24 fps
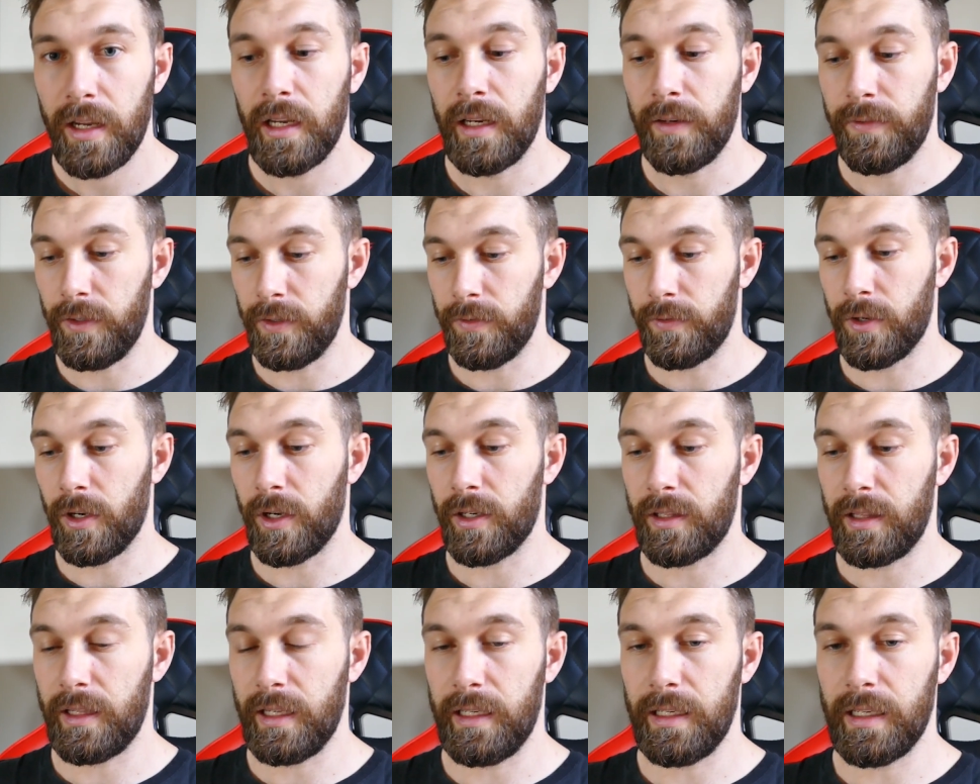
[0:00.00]
If you've
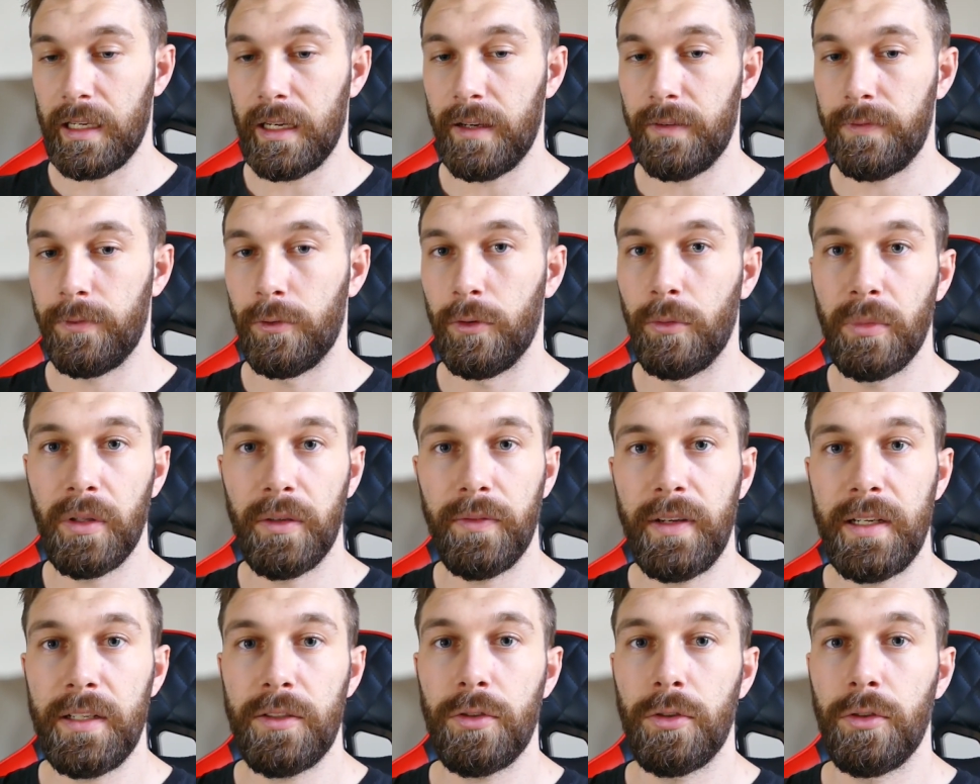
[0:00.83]
got the Formula
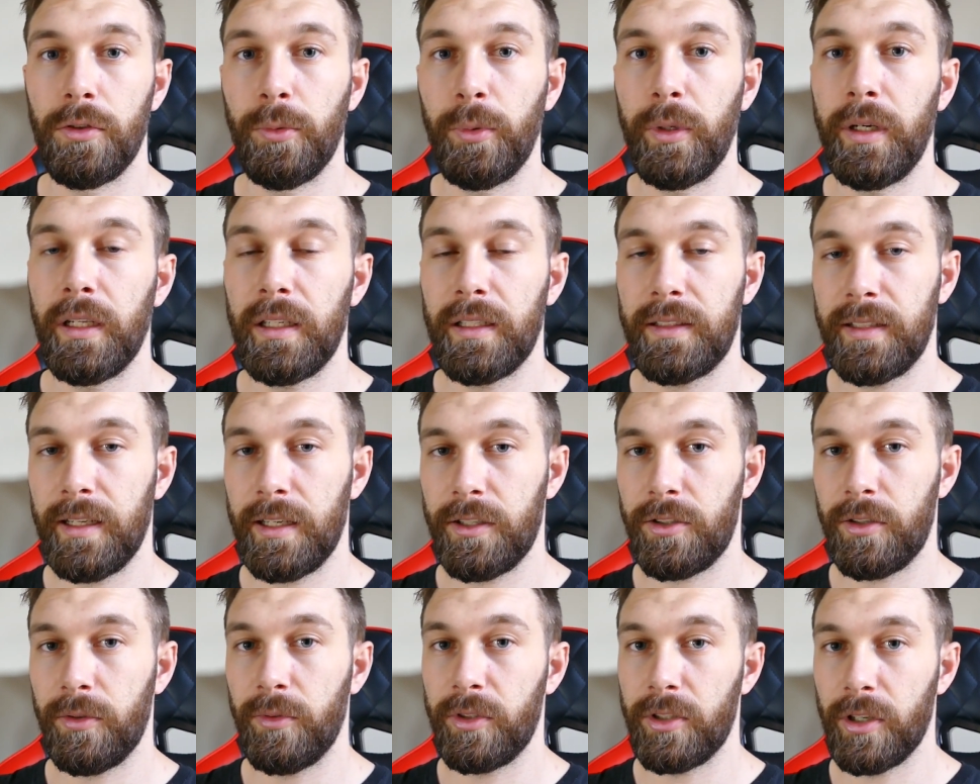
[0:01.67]
V2 wheel,
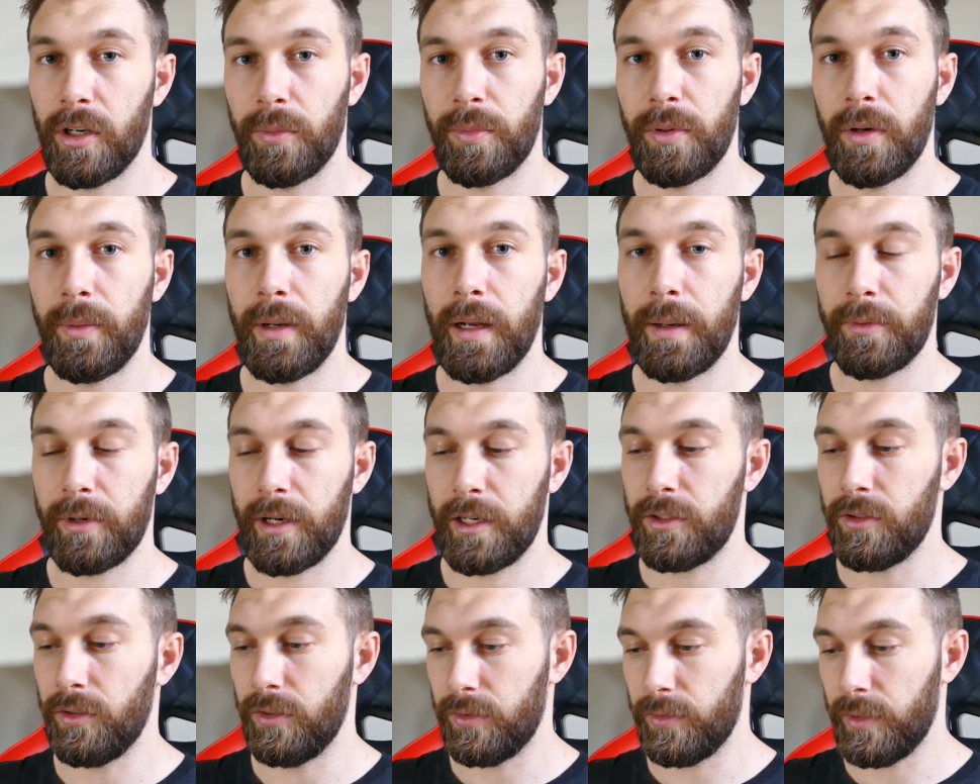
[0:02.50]
etc., which I'll probably
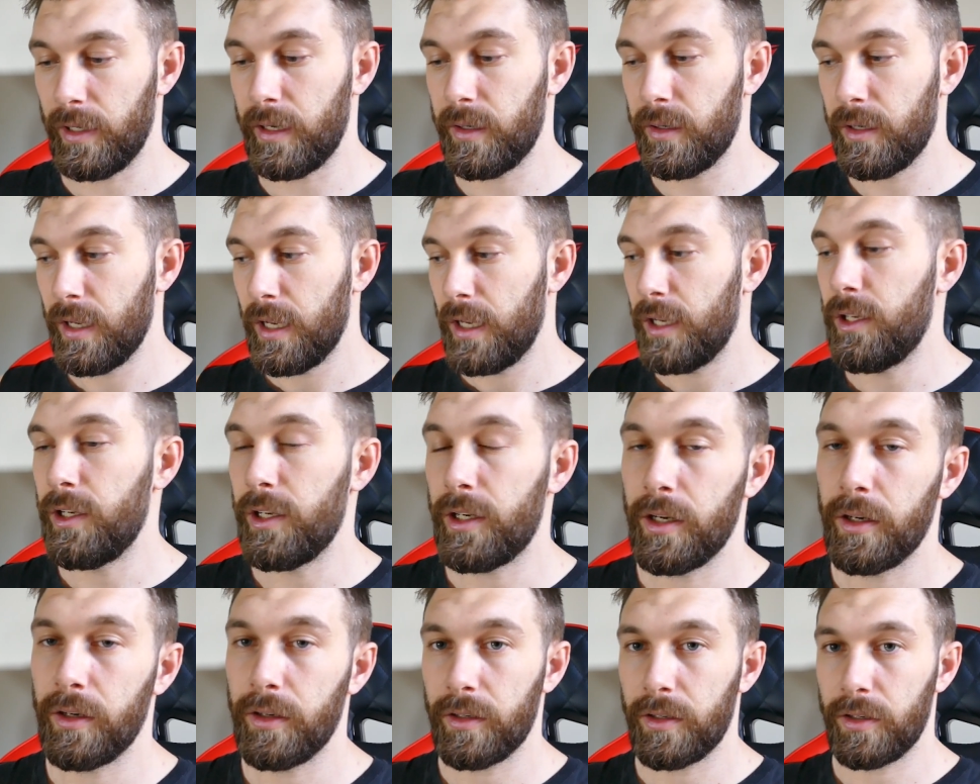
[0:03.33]
upgrade to as well, you
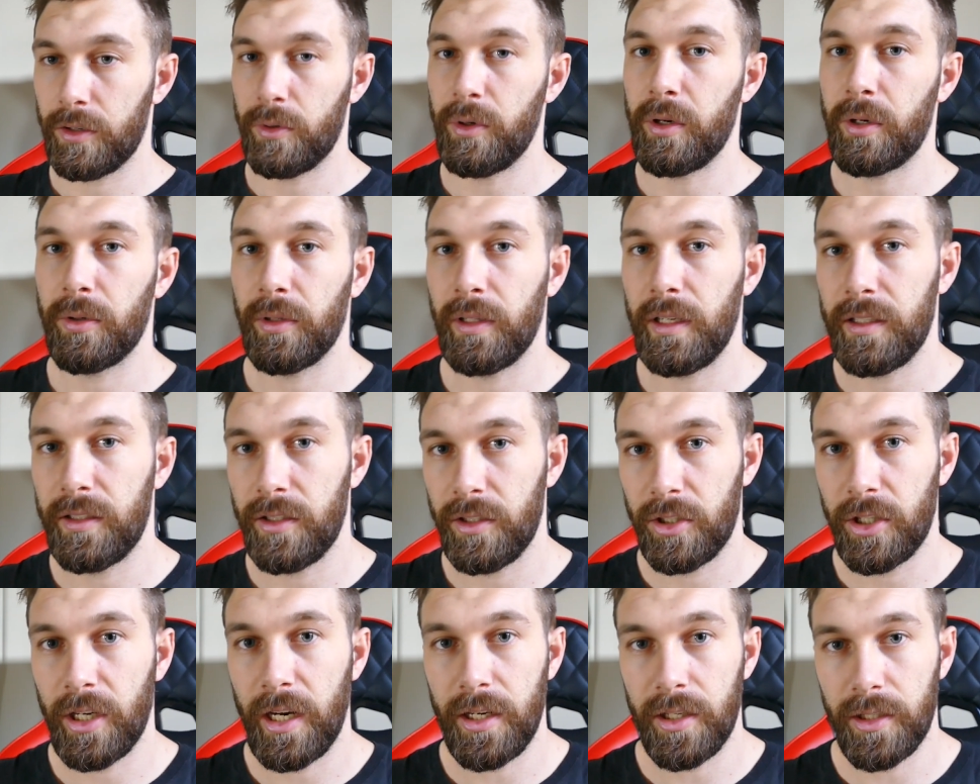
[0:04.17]
can quick release
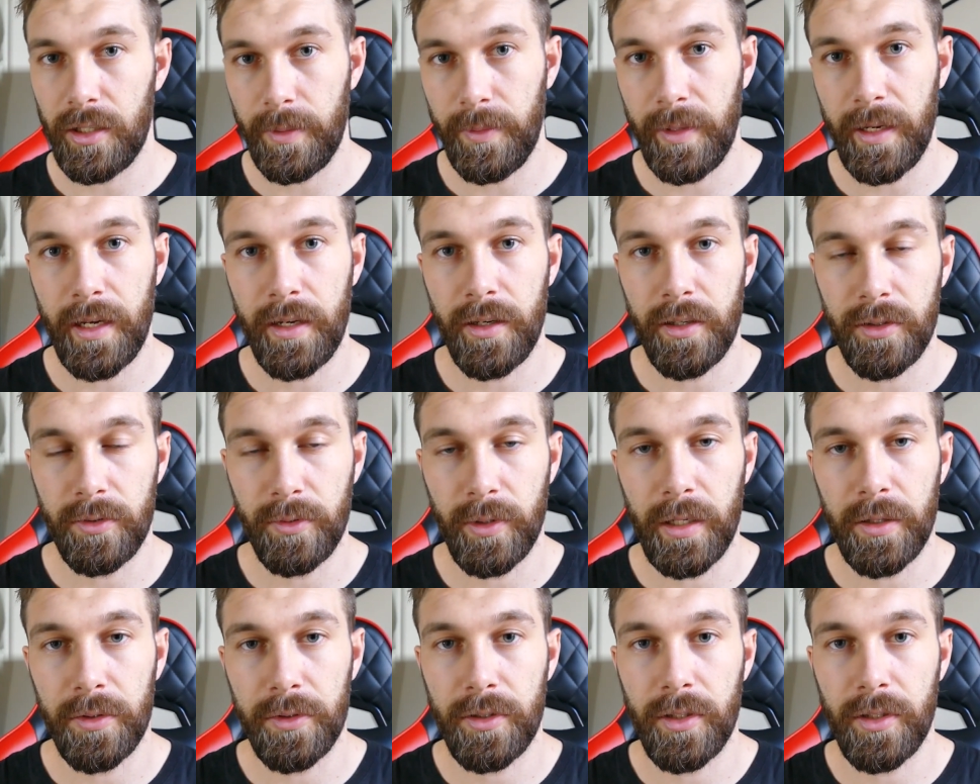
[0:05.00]
and change them out as well.